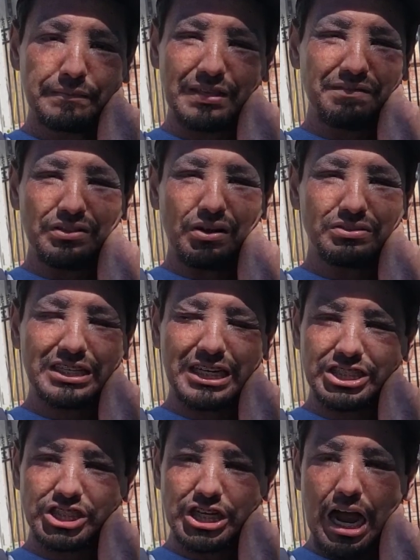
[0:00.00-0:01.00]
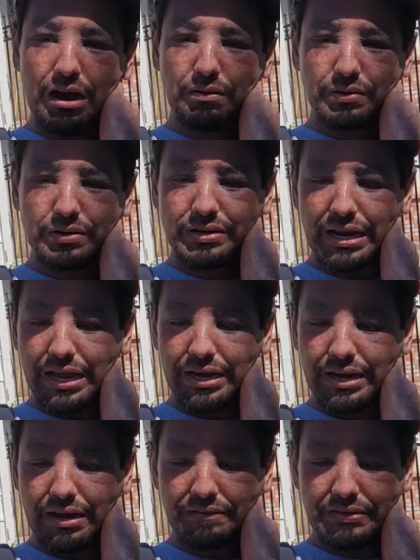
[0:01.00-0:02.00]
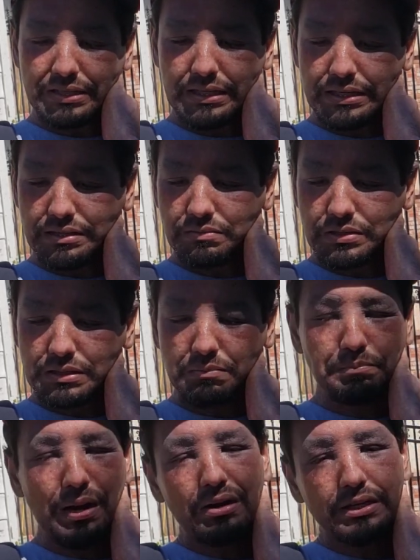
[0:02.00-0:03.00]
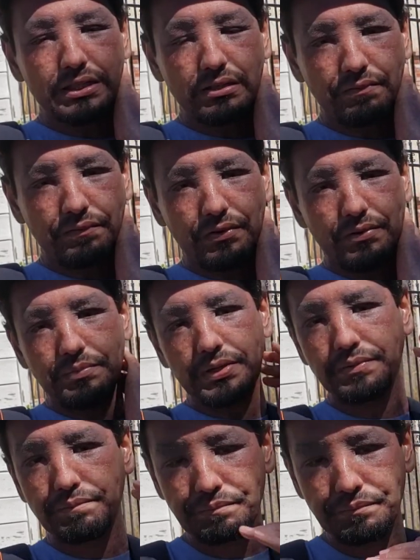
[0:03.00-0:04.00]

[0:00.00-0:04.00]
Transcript: Even though I take a shower and everything, it was embarrassing for me.